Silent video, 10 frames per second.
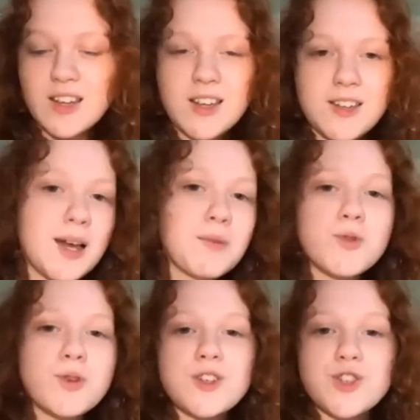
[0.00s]
Now I'm
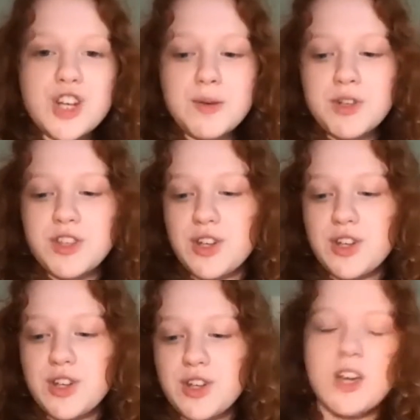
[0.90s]
going to share with
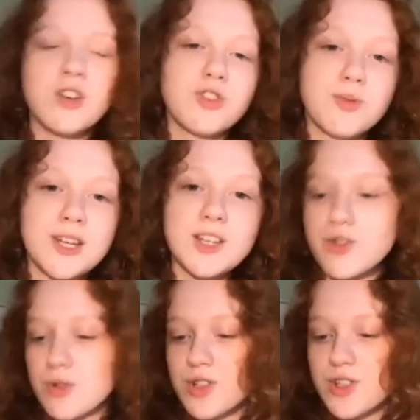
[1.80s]
you 3
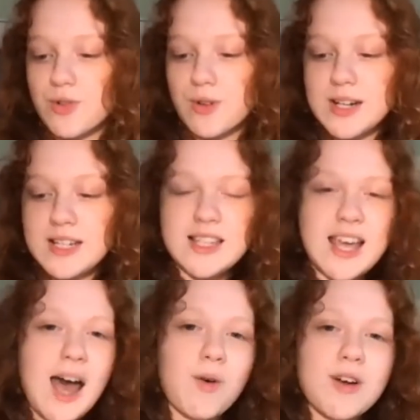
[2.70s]
short stories
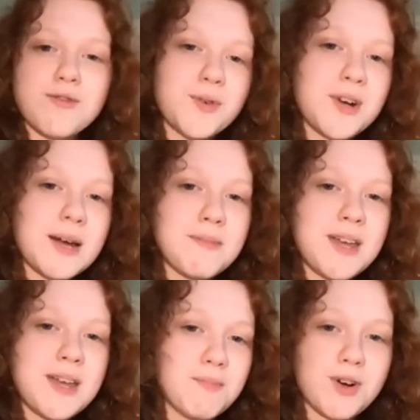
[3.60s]
how I've grown up
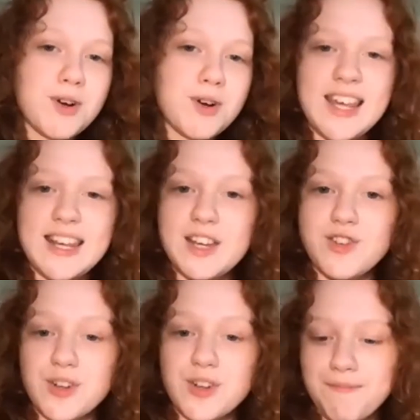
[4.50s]
in birding and
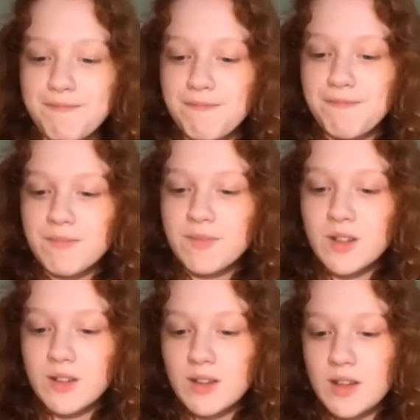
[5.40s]
nature.
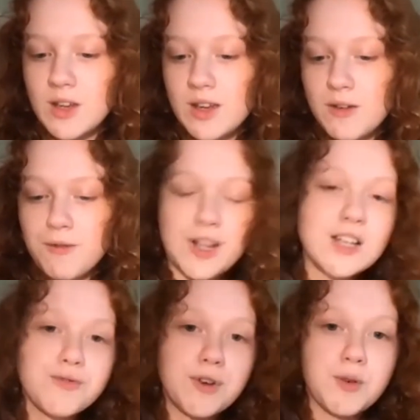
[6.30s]
Flash
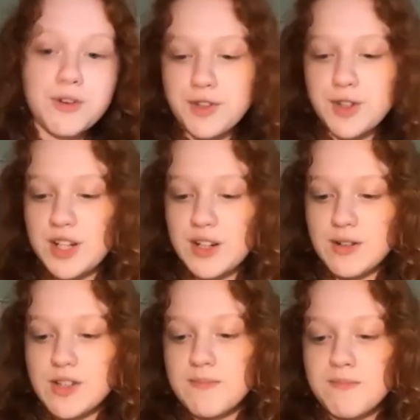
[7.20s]
forward a few
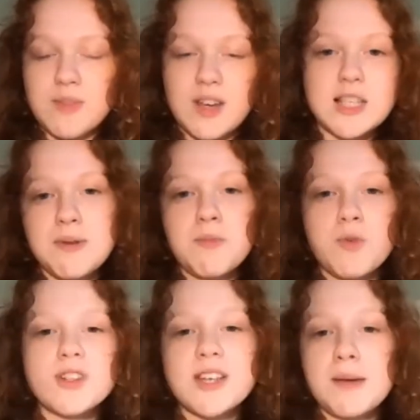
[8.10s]
years, I spent more
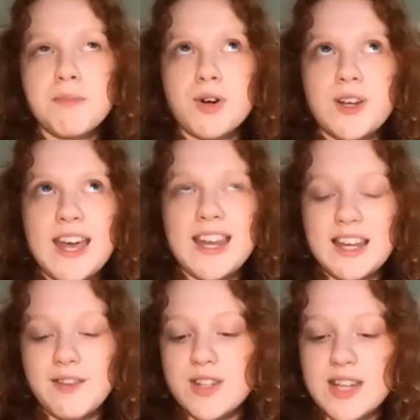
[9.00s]
time birding and had
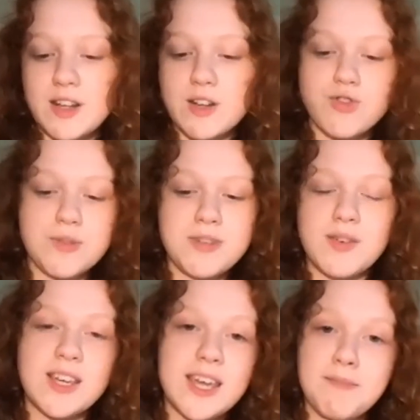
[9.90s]
even taken a trip down to
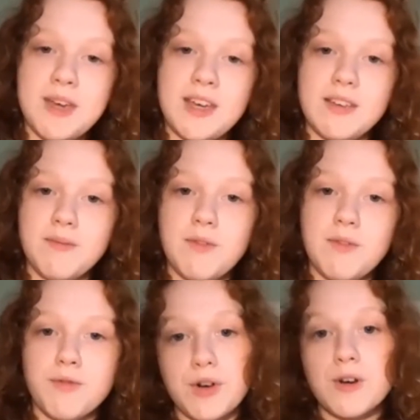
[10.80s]
Cape May
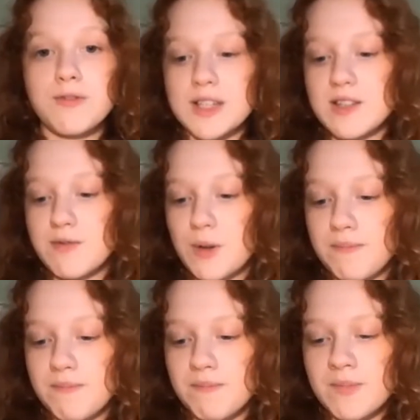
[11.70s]
for the fall
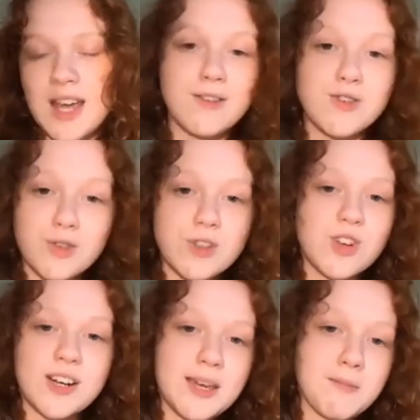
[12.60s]
festival. I was really
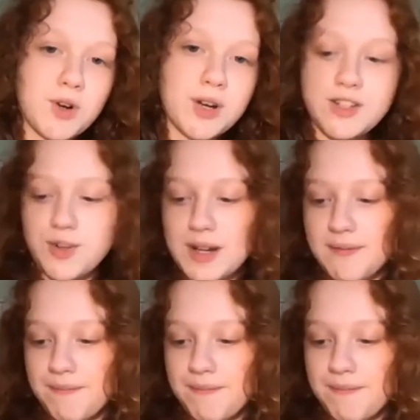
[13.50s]
starting to get more into it.